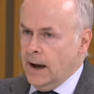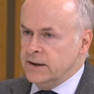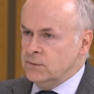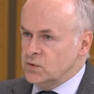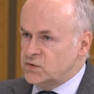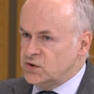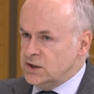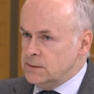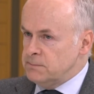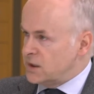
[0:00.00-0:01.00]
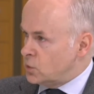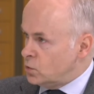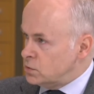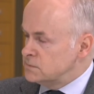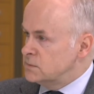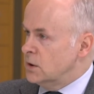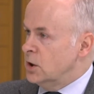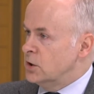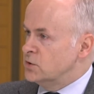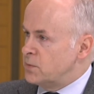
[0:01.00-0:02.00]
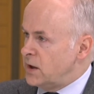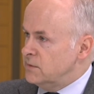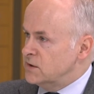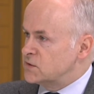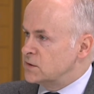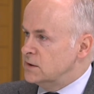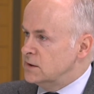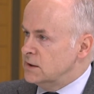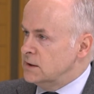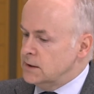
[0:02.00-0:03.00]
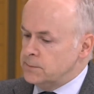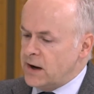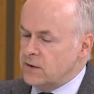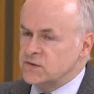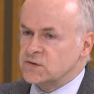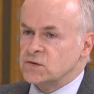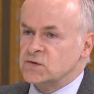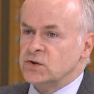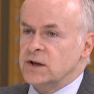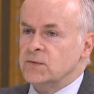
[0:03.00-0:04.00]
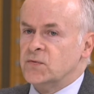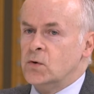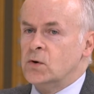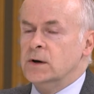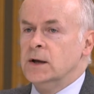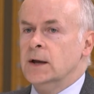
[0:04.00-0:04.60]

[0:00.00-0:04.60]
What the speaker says: He will see Macron, the Prime Minister, in Paris just the day before.